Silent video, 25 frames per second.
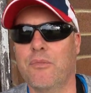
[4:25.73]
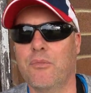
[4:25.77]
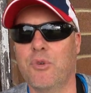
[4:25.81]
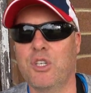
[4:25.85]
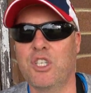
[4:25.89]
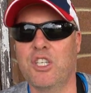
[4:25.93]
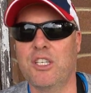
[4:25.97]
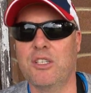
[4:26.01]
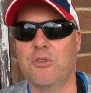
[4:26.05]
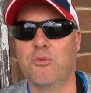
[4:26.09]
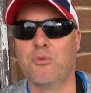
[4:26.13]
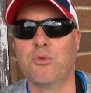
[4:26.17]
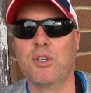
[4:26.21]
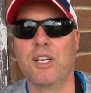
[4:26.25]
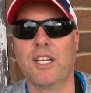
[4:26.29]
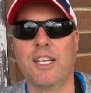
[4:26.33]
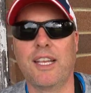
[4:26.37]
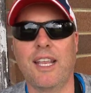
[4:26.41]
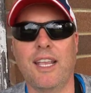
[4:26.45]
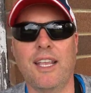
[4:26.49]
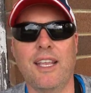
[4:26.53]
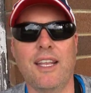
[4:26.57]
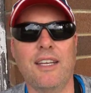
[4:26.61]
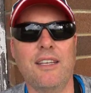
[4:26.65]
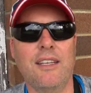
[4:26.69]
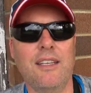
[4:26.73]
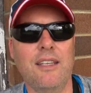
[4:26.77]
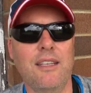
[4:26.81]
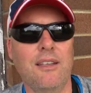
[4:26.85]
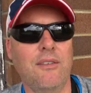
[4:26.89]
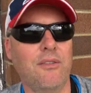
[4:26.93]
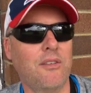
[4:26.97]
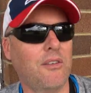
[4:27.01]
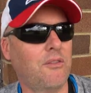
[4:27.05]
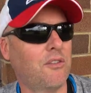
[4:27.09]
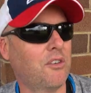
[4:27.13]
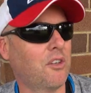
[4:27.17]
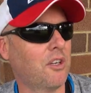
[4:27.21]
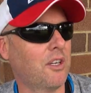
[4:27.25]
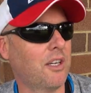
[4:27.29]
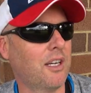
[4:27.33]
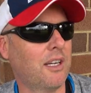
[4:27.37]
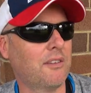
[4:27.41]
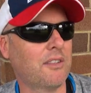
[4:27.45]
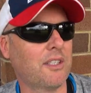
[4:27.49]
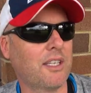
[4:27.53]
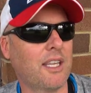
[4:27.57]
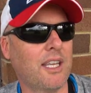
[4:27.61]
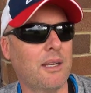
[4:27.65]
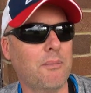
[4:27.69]
which is really handy if you've got
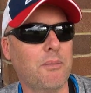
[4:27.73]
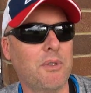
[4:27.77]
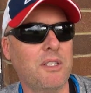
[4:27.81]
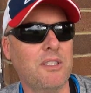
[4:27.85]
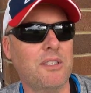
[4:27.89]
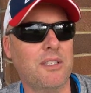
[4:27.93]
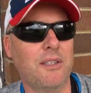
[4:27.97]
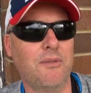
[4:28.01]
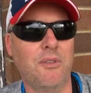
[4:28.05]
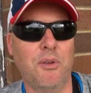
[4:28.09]
other cameras,